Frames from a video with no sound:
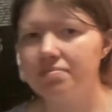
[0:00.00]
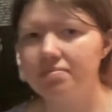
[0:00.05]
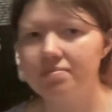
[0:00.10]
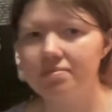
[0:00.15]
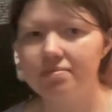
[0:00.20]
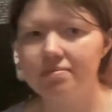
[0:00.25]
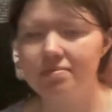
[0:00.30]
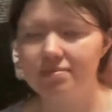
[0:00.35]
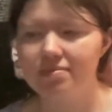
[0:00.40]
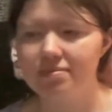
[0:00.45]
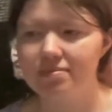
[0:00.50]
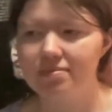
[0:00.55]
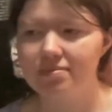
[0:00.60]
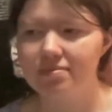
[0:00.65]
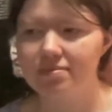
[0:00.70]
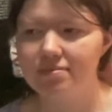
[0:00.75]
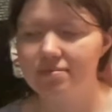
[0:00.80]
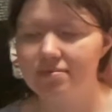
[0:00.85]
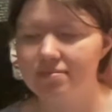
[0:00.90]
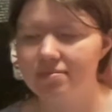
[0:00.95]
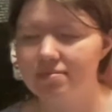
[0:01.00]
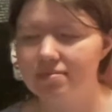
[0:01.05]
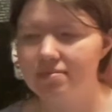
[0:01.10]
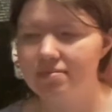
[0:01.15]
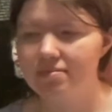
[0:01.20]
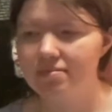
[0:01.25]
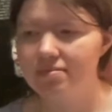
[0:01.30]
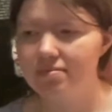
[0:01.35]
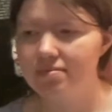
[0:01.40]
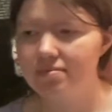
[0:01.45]

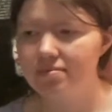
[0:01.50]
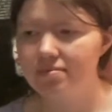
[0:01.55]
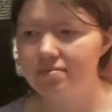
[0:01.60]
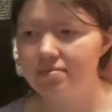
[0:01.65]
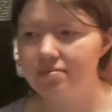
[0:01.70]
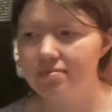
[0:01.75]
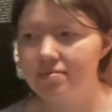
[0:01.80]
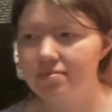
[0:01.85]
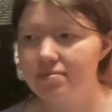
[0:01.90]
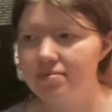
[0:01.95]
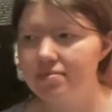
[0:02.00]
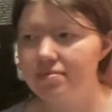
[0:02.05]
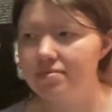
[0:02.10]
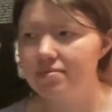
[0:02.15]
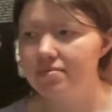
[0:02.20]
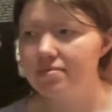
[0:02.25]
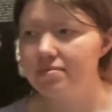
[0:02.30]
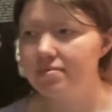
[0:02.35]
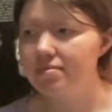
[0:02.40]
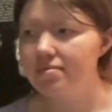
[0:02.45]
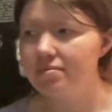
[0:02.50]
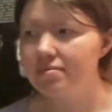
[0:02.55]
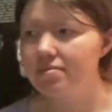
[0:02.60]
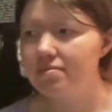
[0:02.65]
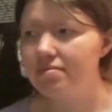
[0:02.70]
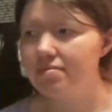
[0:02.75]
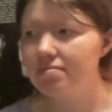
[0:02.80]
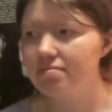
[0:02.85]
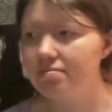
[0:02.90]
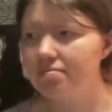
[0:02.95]

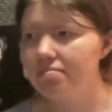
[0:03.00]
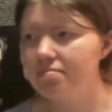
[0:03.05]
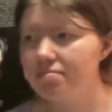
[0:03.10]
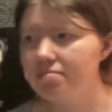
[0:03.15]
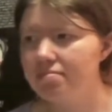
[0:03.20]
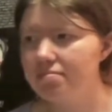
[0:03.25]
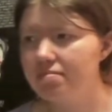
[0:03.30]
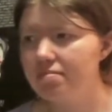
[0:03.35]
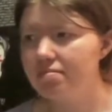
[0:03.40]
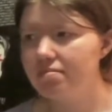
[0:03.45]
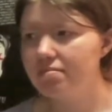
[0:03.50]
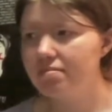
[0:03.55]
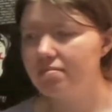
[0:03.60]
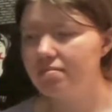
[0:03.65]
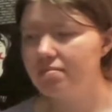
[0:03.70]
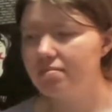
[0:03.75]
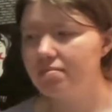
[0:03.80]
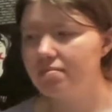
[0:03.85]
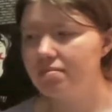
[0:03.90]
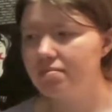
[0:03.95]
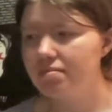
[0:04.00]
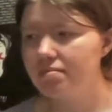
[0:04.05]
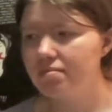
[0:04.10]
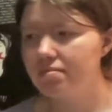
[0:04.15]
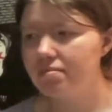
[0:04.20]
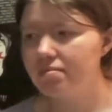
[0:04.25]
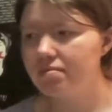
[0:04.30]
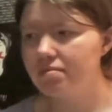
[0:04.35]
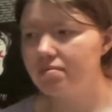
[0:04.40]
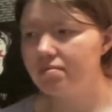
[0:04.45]

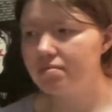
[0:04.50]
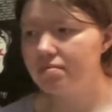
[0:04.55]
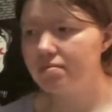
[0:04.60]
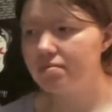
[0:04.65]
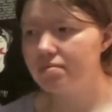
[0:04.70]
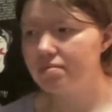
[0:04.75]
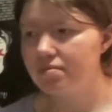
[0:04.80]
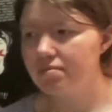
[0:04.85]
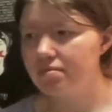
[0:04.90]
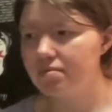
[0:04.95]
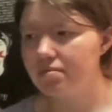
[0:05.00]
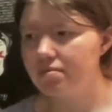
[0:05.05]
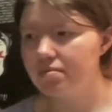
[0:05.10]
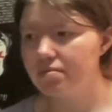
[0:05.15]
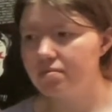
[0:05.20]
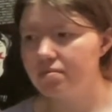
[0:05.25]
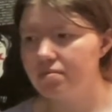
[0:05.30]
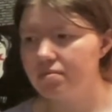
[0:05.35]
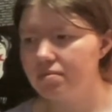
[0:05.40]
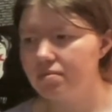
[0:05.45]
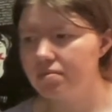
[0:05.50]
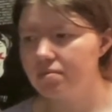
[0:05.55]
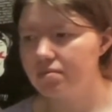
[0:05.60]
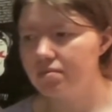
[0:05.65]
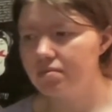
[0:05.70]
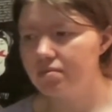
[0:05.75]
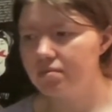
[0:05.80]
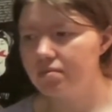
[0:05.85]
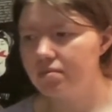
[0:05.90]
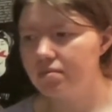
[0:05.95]

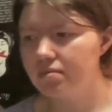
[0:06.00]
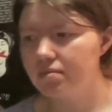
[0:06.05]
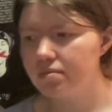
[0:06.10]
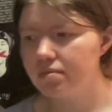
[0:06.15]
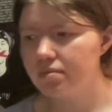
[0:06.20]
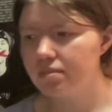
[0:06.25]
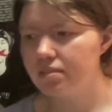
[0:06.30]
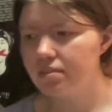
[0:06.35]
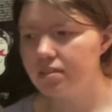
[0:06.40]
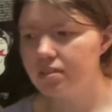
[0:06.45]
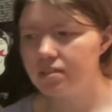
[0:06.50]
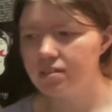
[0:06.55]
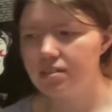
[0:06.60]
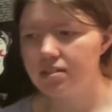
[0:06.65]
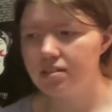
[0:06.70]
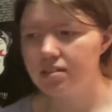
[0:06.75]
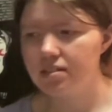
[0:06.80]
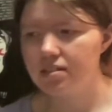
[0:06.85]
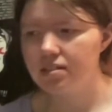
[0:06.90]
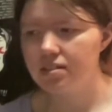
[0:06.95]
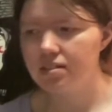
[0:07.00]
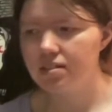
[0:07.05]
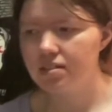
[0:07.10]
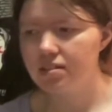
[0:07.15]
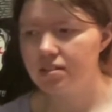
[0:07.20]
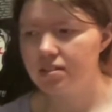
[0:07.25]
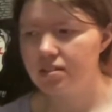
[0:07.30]
(silent)